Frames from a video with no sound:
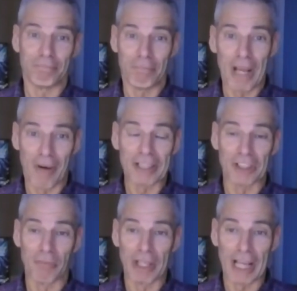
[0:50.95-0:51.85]
pay
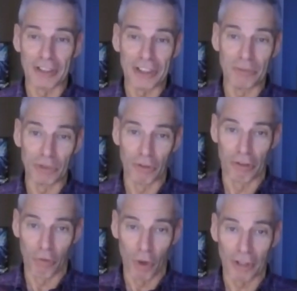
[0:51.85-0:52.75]
ransom, and that seems to
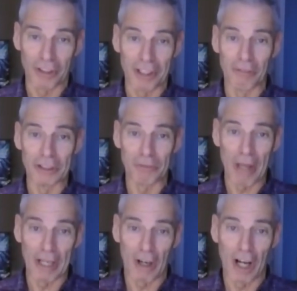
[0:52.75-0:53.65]
have worked. He was right.
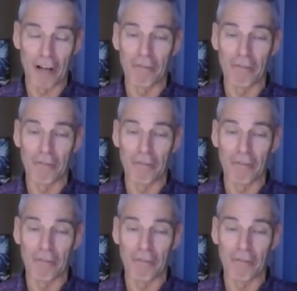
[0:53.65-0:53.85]
paid off,